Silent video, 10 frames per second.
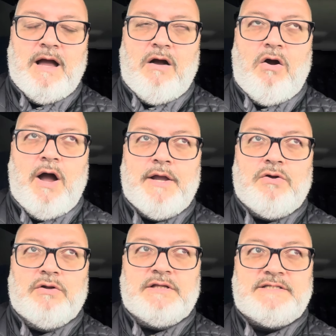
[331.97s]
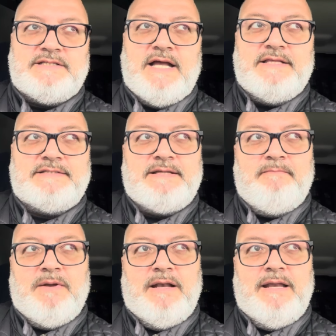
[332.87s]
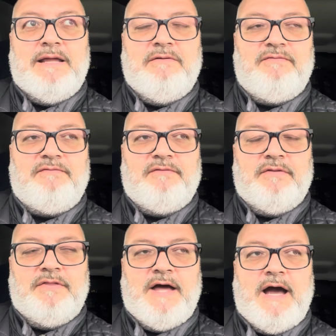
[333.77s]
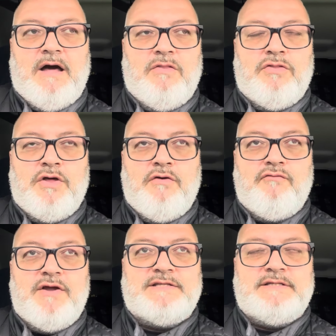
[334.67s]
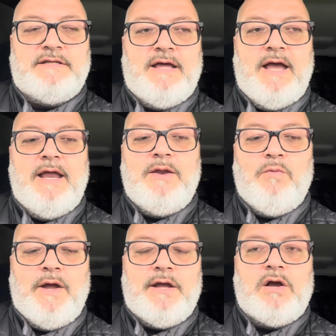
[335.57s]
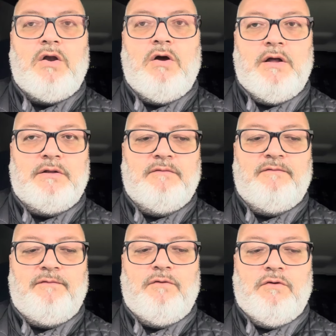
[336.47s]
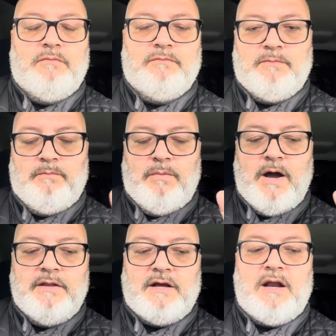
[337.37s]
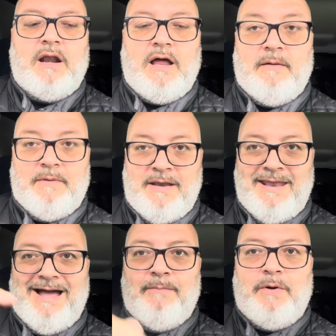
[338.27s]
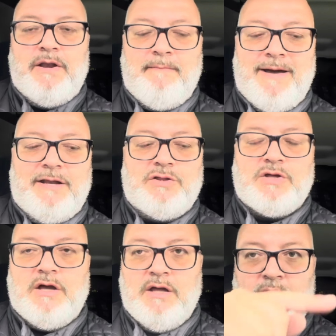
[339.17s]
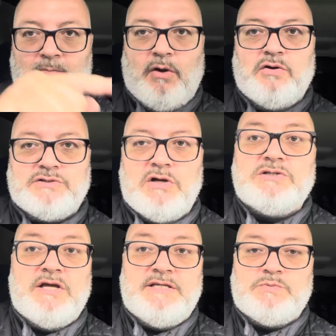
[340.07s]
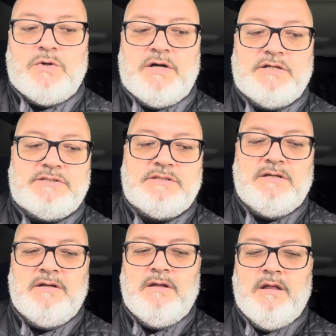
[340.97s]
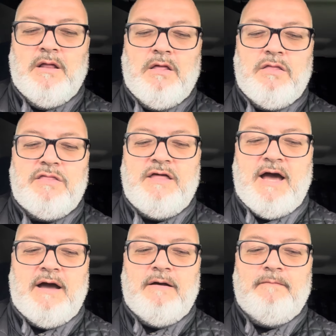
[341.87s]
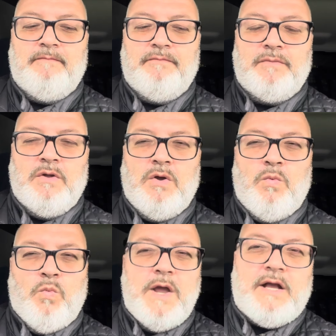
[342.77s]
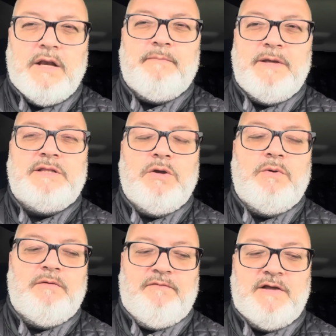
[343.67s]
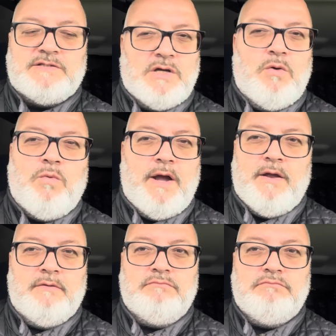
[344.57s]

I got the sense and belief that there isn't any way inclined and formed by the club and now by the manager, because those are his words, that we're going to be doing things our way.